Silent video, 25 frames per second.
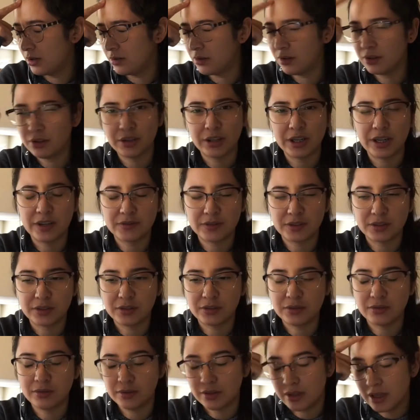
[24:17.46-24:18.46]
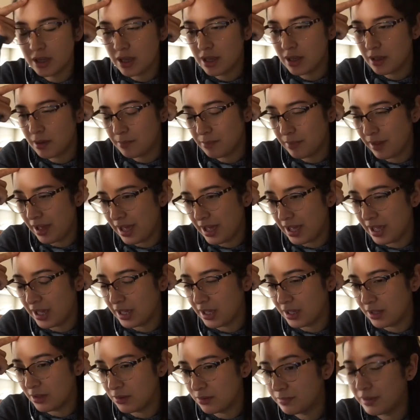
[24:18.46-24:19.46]
or Good Afternoon
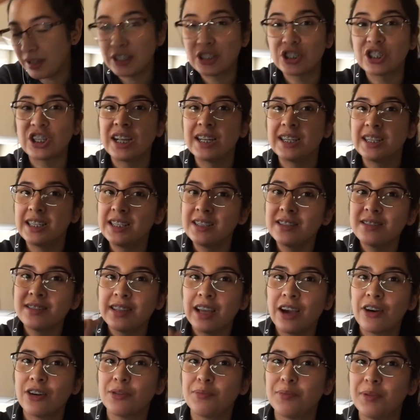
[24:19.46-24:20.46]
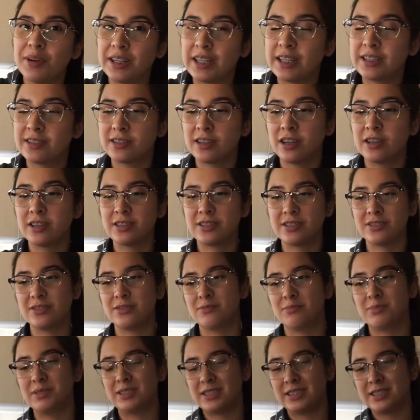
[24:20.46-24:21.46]
by SHINee. I would play that song
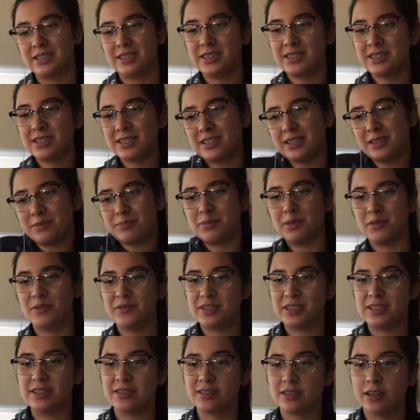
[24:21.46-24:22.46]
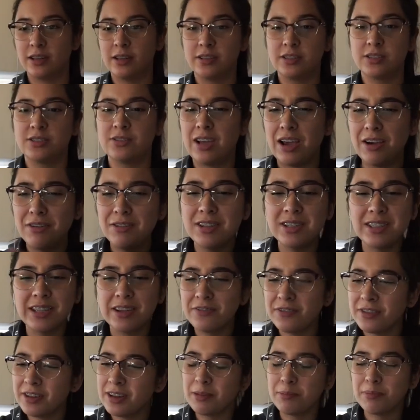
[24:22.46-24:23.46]
too because it's just an uplifting song. So I would
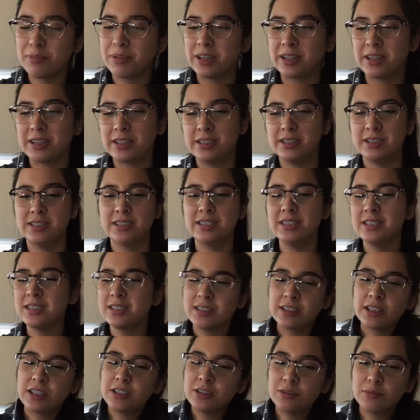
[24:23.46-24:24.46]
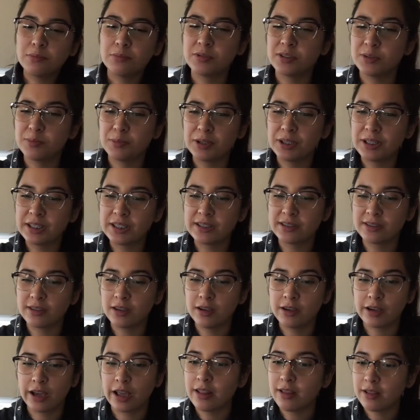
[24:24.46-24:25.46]
definitely play this. This is such a springy
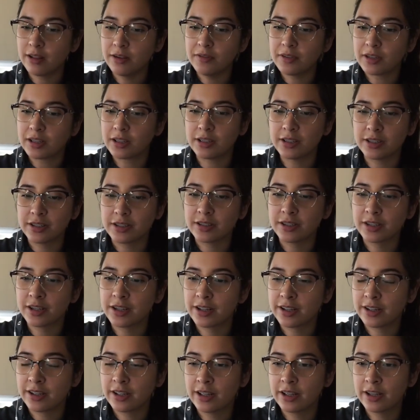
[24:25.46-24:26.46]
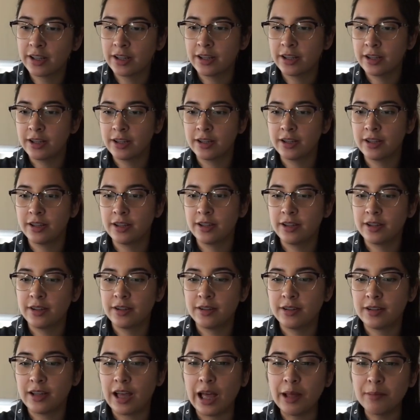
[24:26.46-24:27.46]
song. I love it.
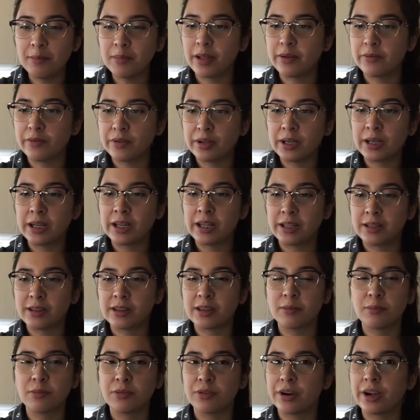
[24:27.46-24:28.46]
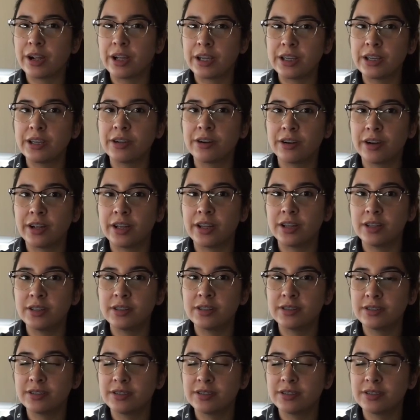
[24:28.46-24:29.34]
I'm loving it the more I hear it.